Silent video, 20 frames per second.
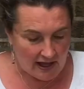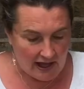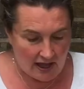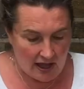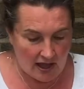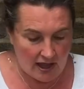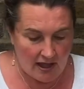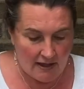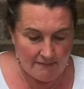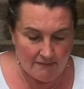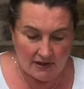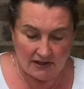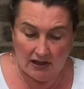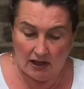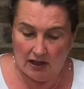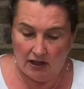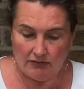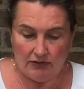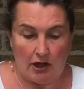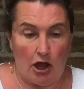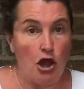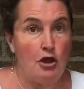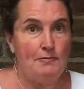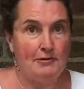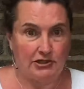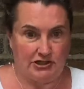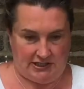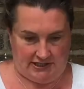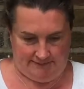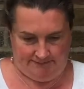
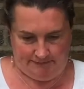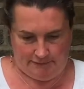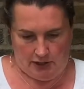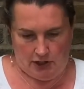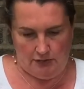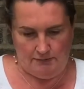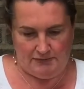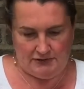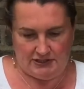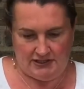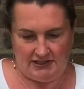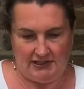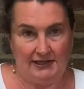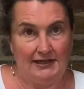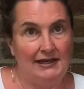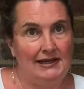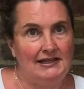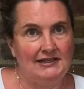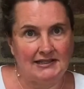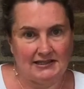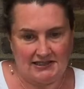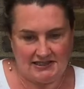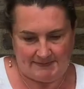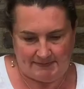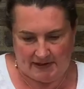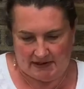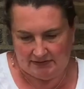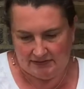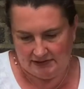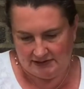aubergine. I nearly said
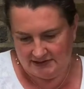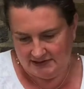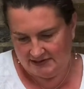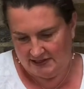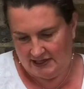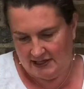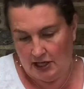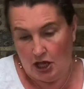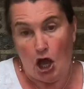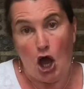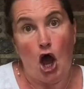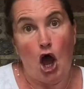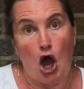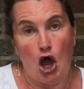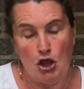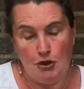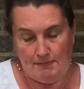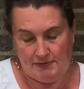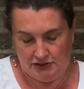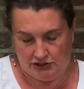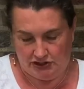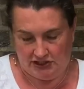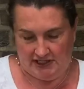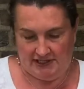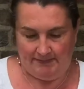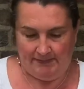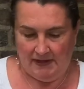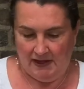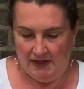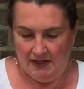asparagus there. Aubergine.
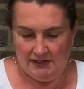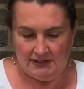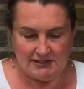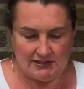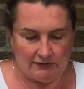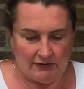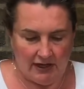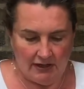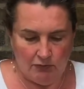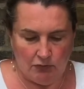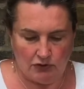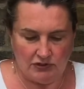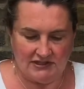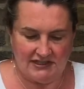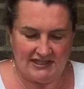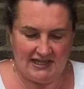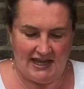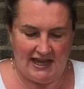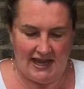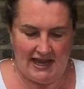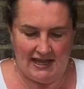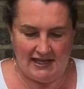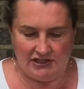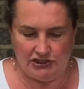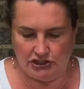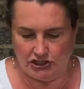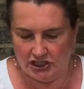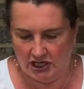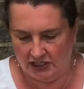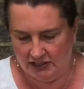So I want it in
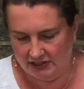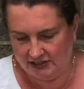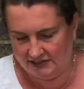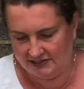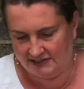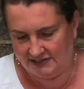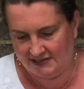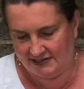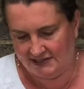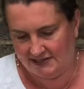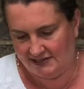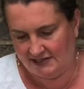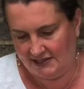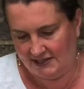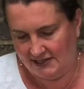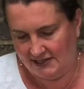chunks.